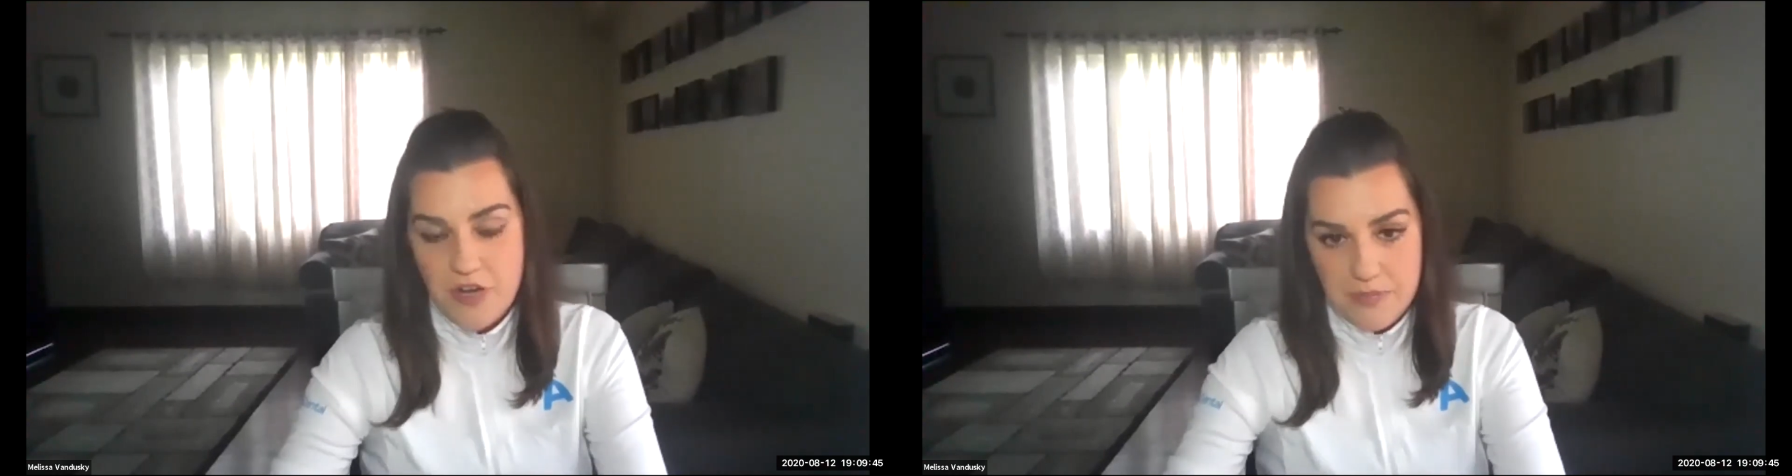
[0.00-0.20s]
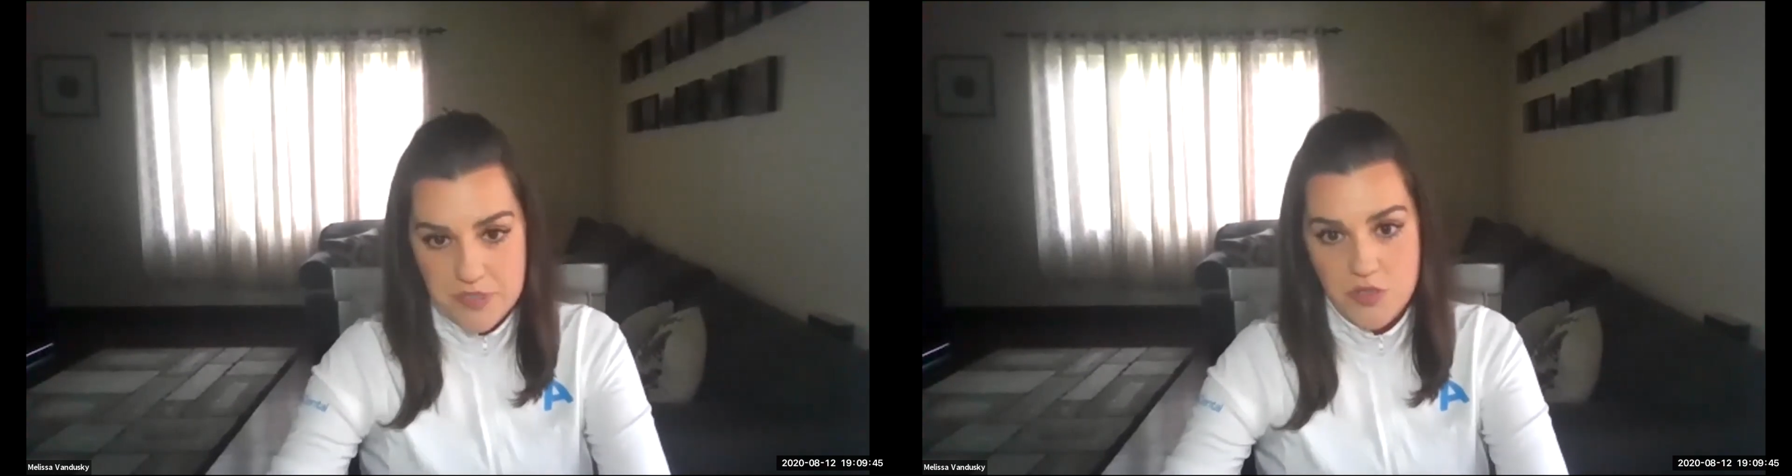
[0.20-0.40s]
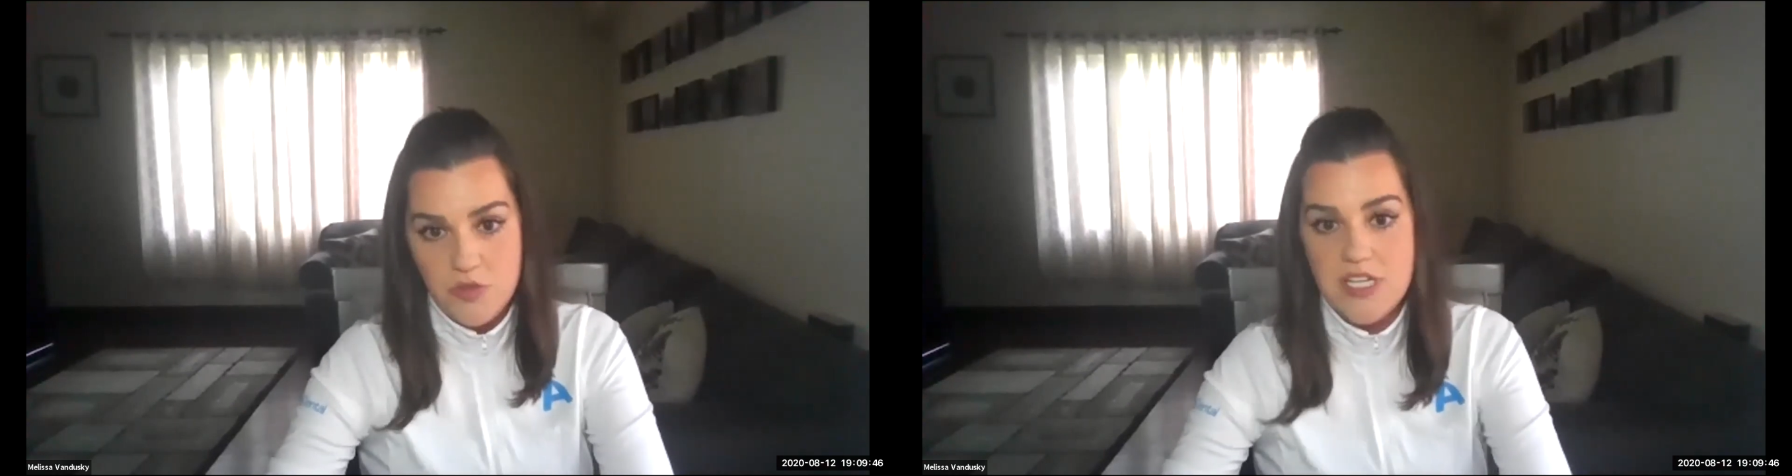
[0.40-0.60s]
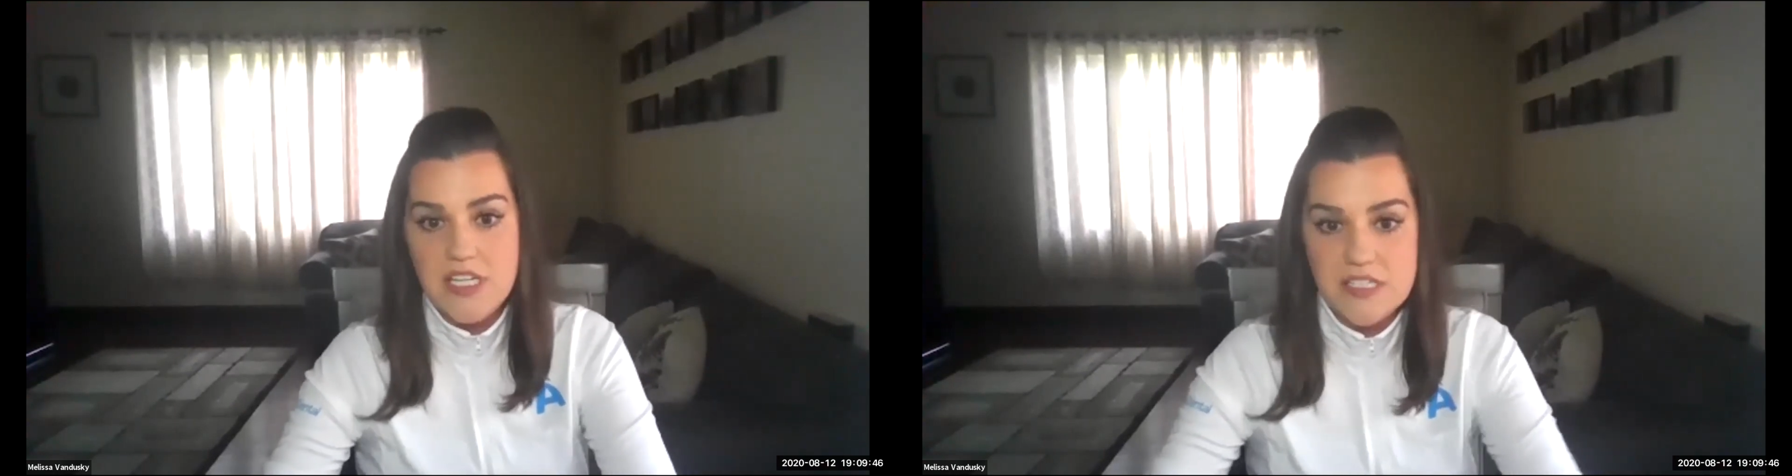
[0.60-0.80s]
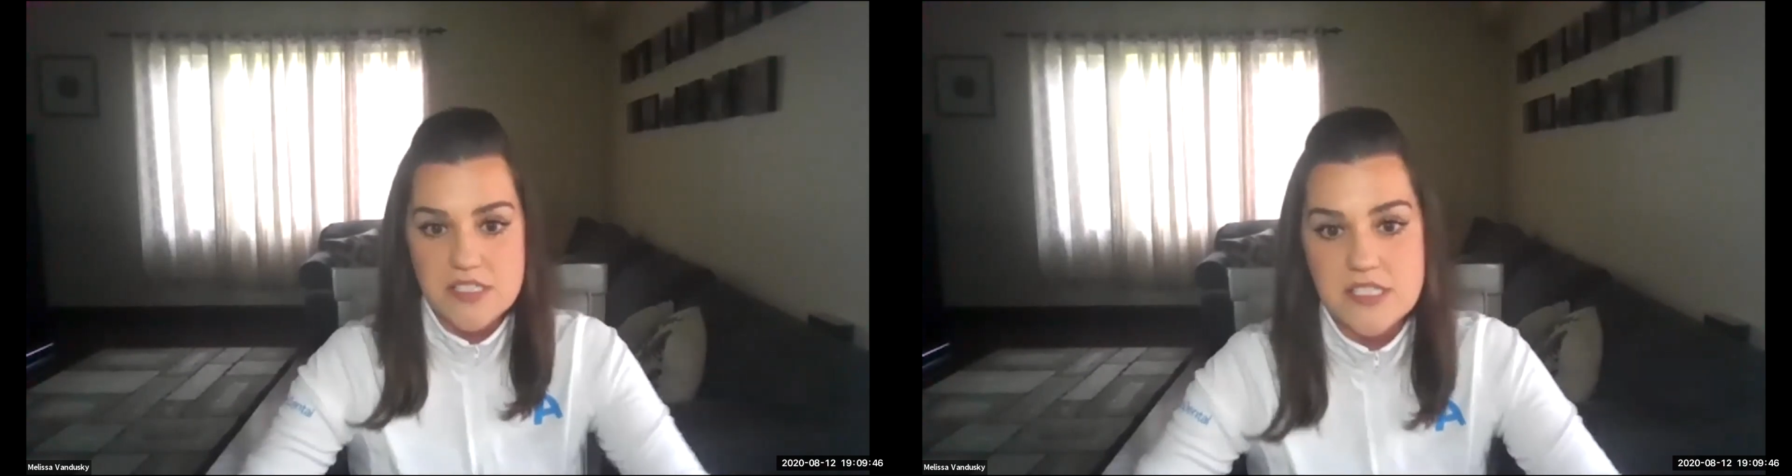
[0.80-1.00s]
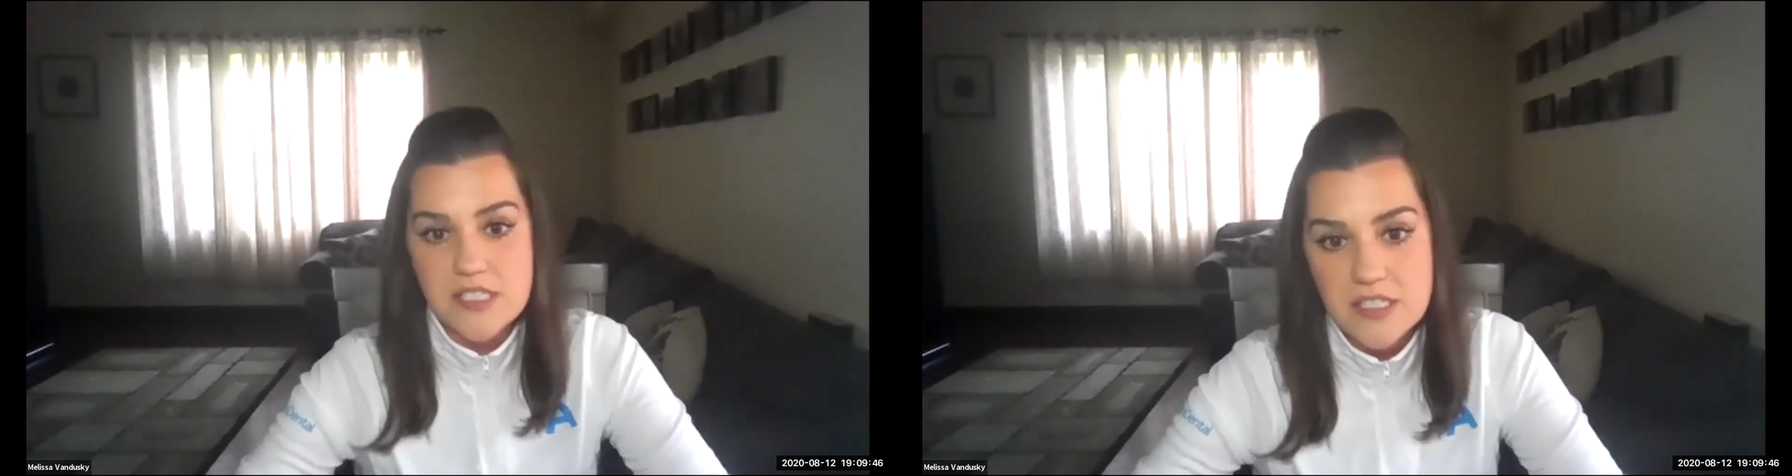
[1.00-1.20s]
opportunities